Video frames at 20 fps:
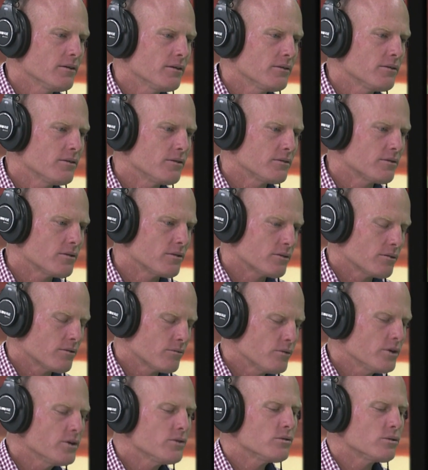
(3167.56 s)
the
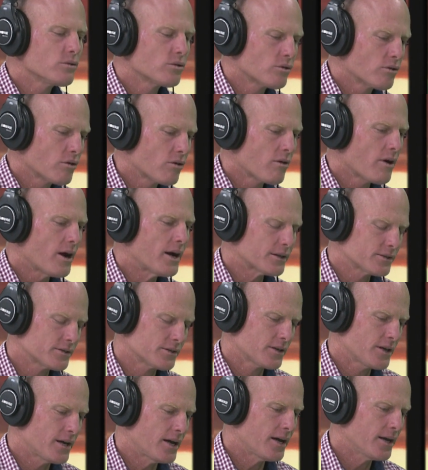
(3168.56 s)
real
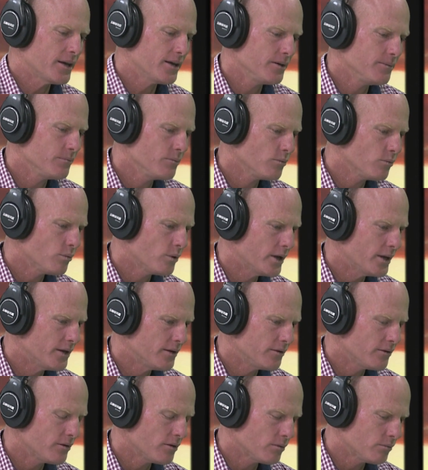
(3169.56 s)
crux came
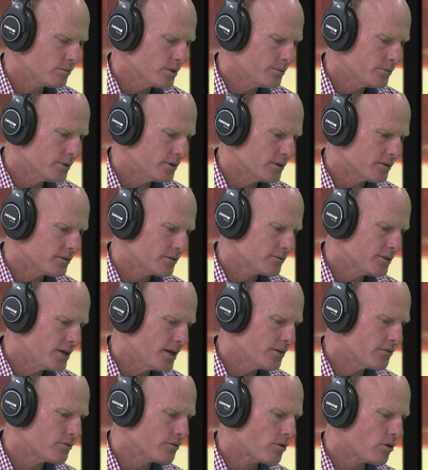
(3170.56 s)
when
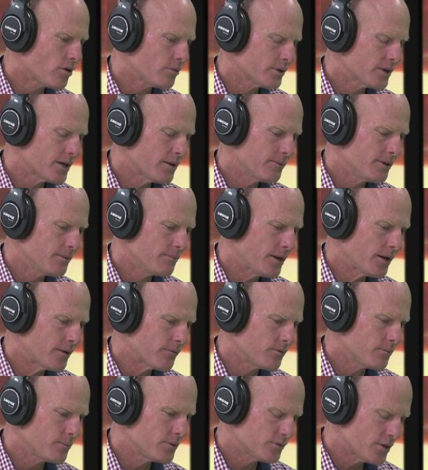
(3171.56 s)
Heather and I were coming back
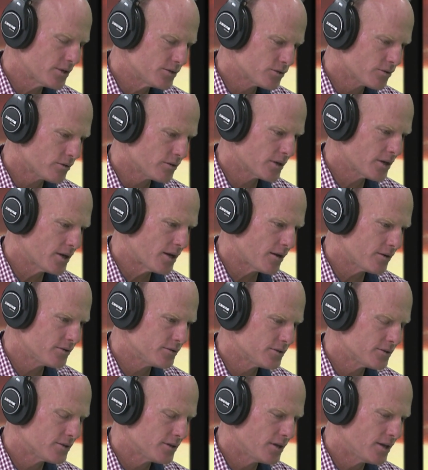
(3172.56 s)
from the Sunshine
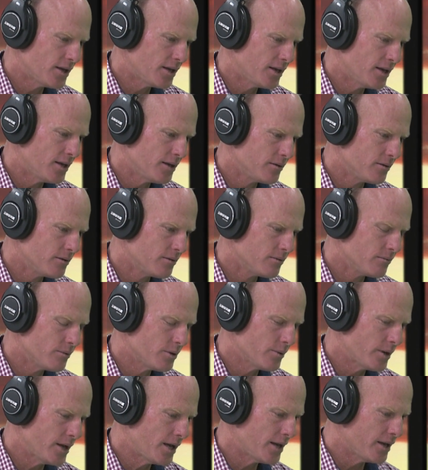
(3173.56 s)
Coast, and
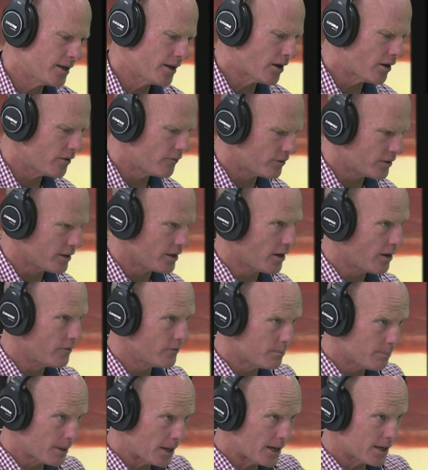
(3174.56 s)
we were heading over the
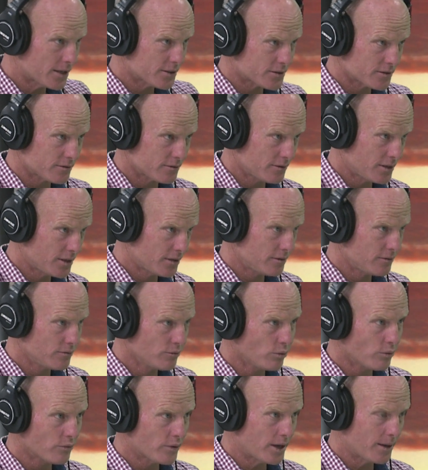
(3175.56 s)
overpass at
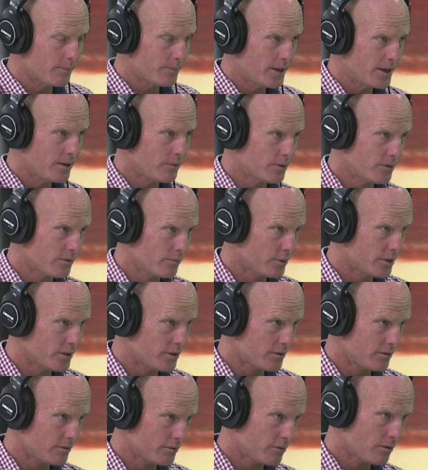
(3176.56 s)
North Arm there, where
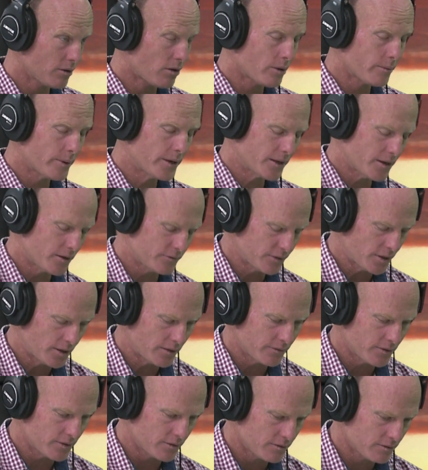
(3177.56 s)
the highway goes
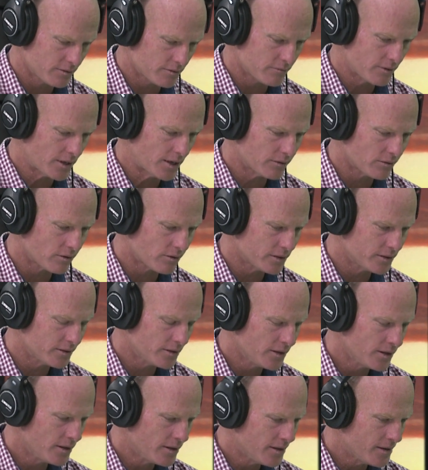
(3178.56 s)
over the rail line,
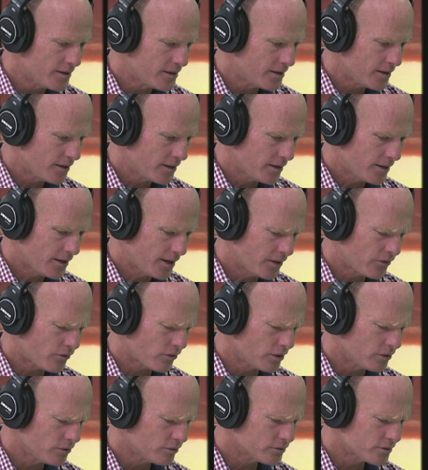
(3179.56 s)
and
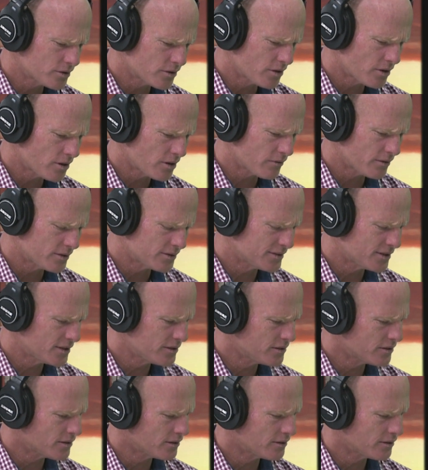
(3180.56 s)
I looked at her and said,